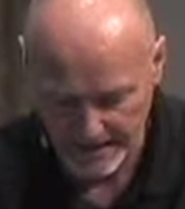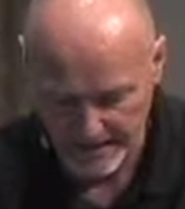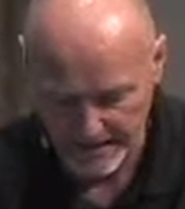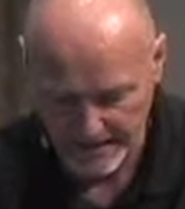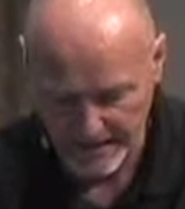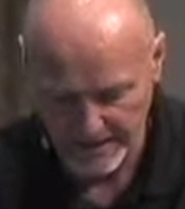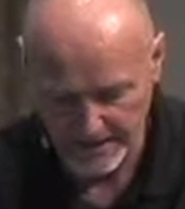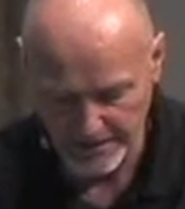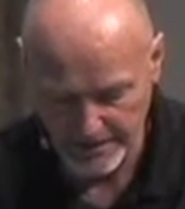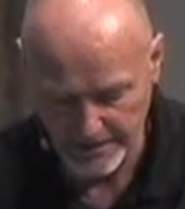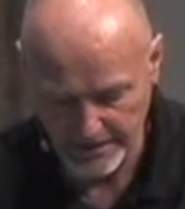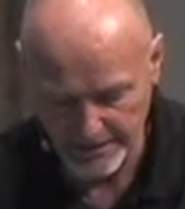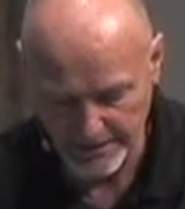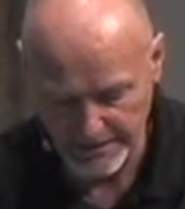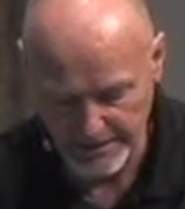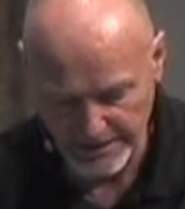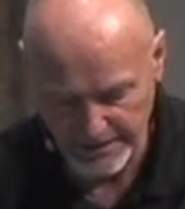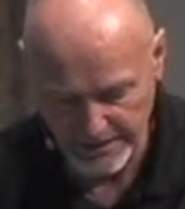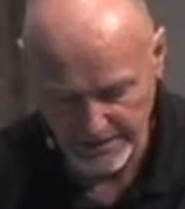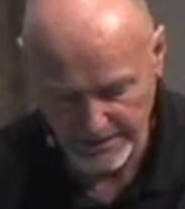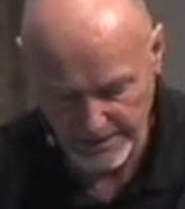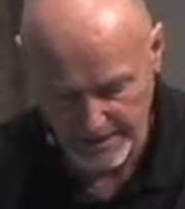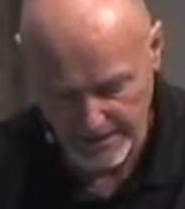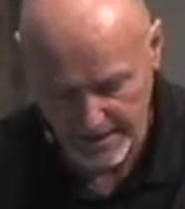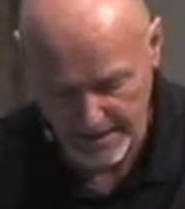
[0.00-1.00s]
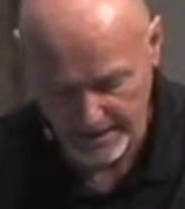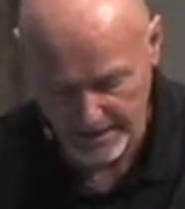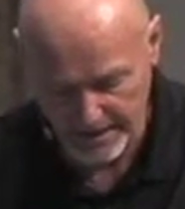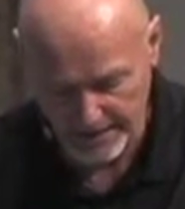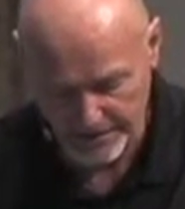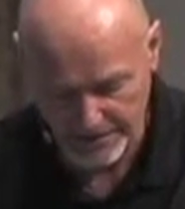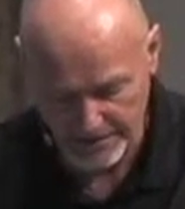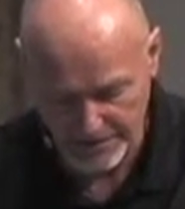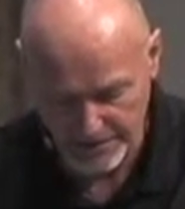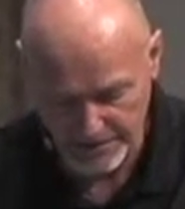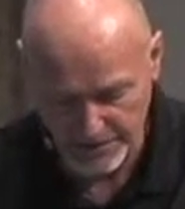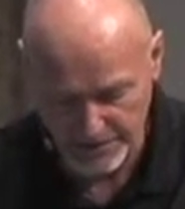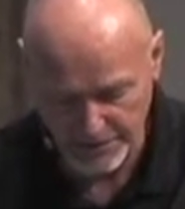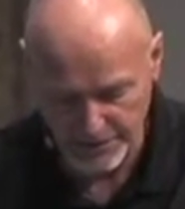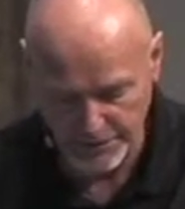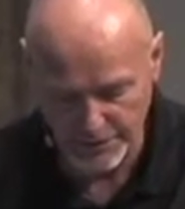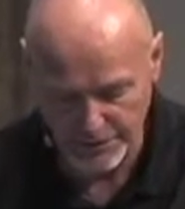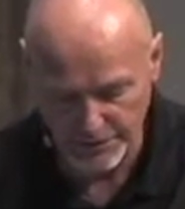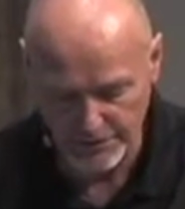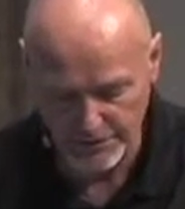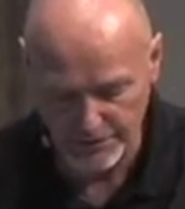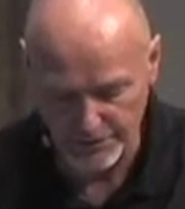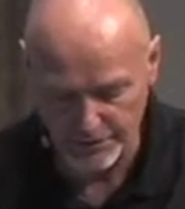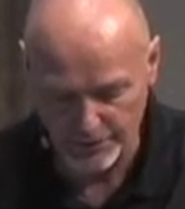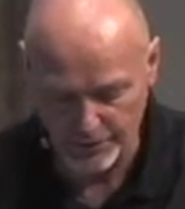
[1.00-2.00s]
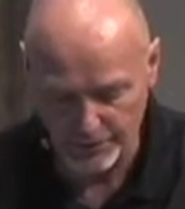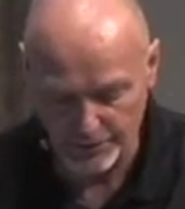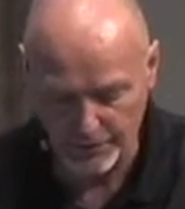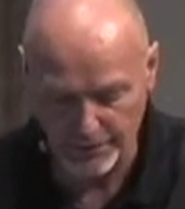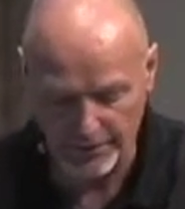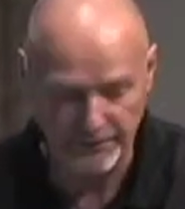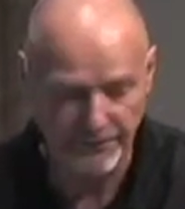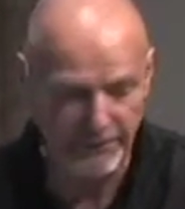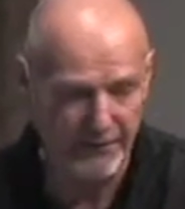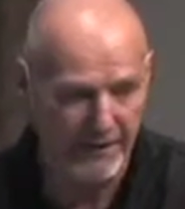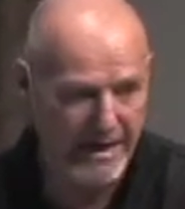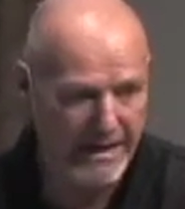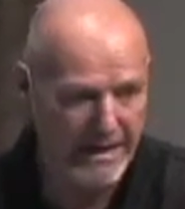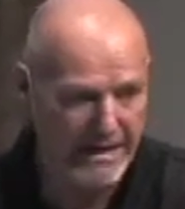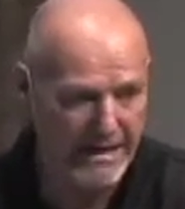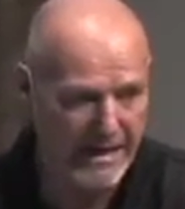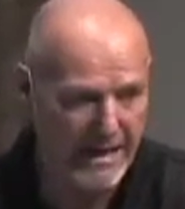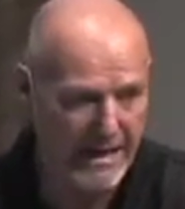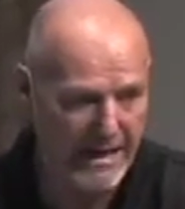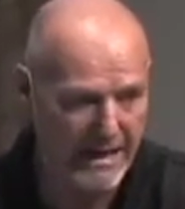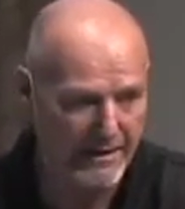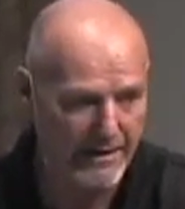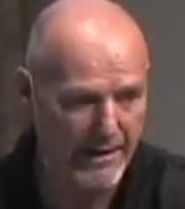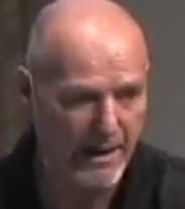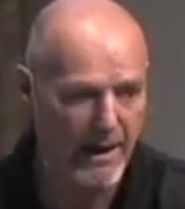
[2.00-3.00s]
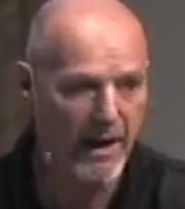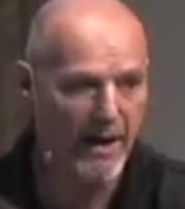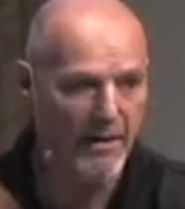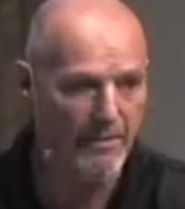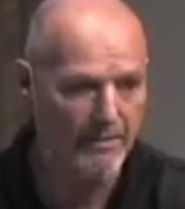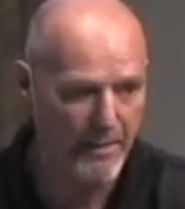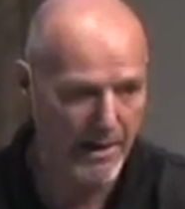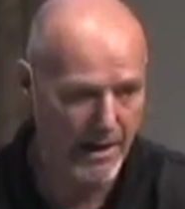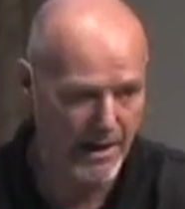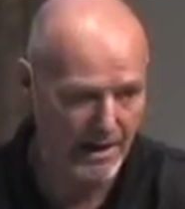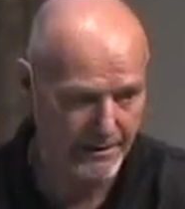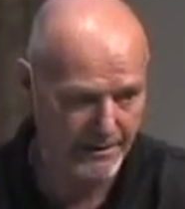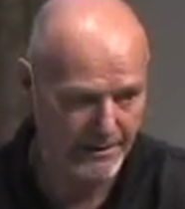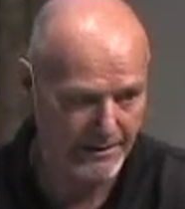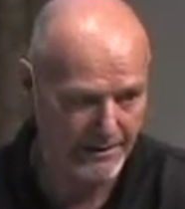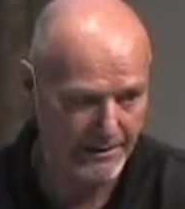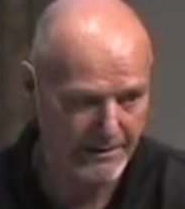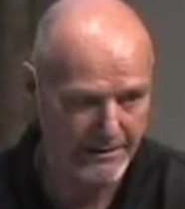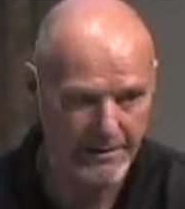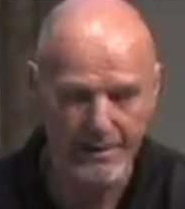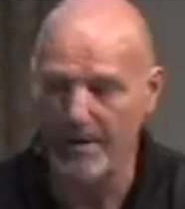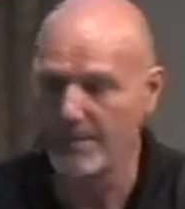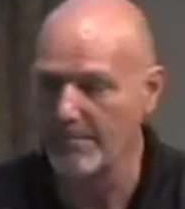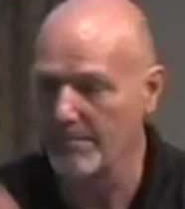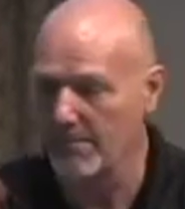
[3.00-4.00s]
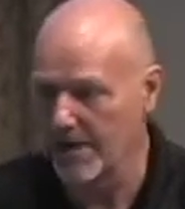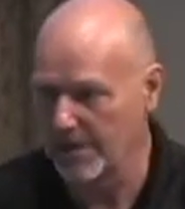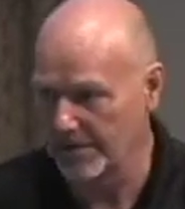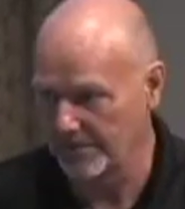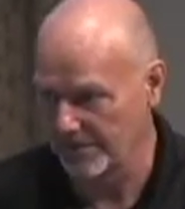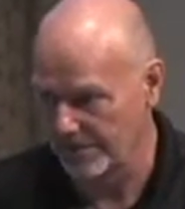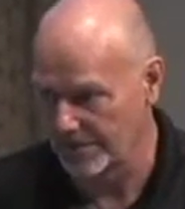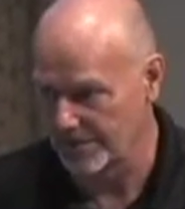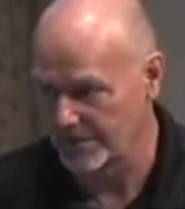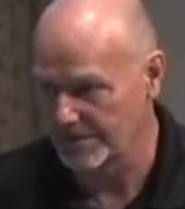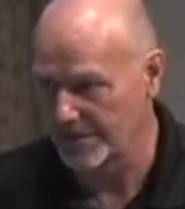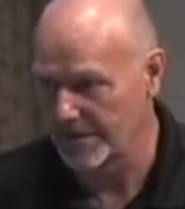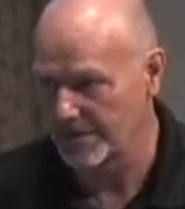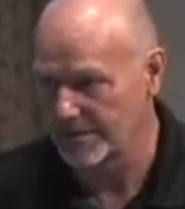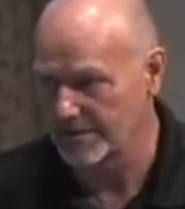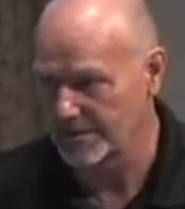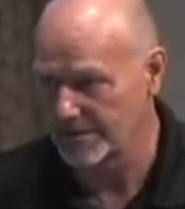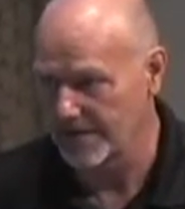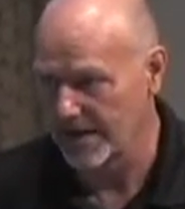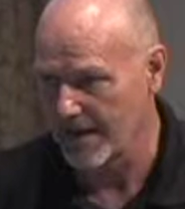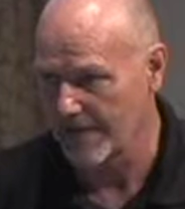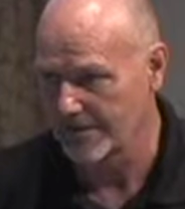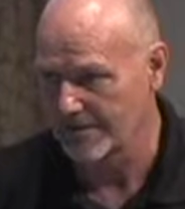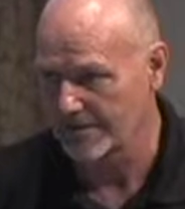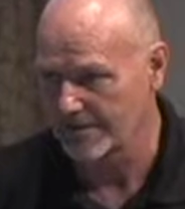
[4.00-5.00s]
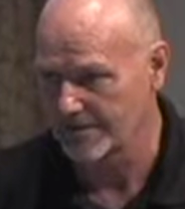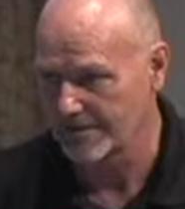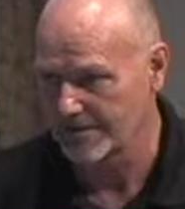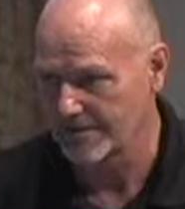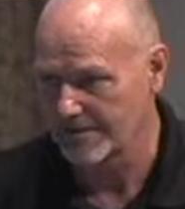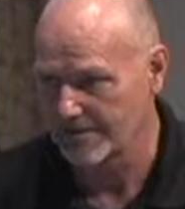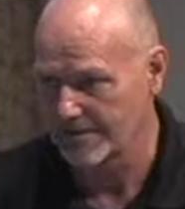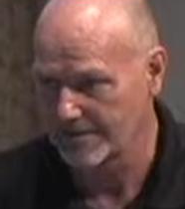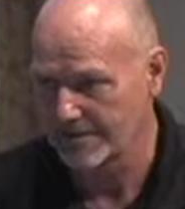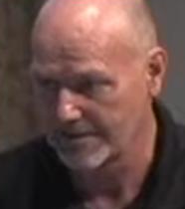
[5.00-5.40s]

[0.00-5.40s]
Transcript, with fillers: Notice that there, the Jews glorify God among among the Gentiles.